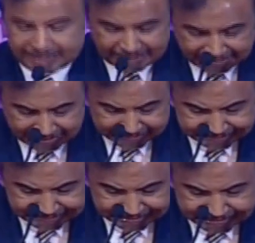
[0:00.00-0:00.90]
and
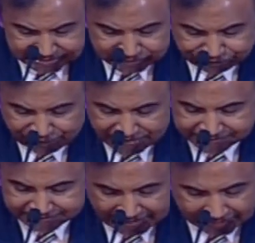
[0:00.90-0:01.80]
interfaith
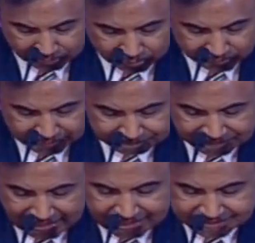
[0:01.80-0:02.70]
dialogue
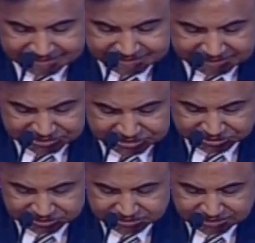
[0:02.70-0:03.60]
and
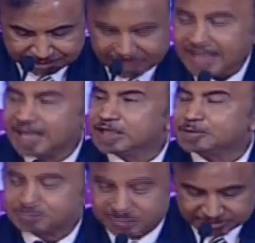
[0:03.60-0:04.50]
discussions helps